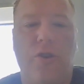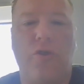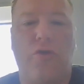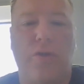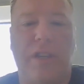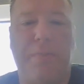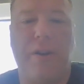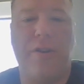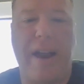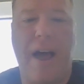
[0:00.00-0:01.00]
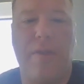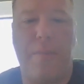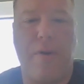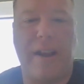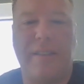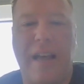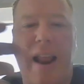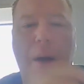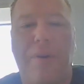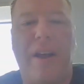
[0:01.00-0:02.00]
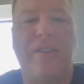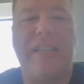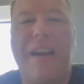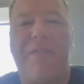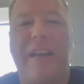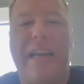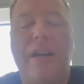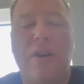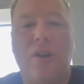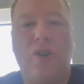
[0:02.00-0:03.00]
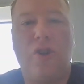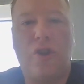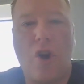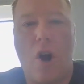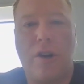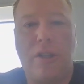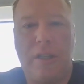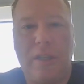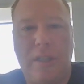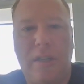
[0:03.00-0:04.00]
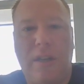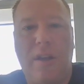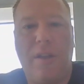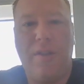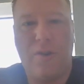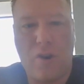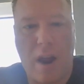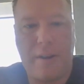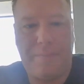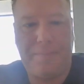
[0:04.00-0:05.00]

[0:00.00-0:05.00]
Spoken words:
in neutral, the splitter down, the brake set, I will now safely start the truck.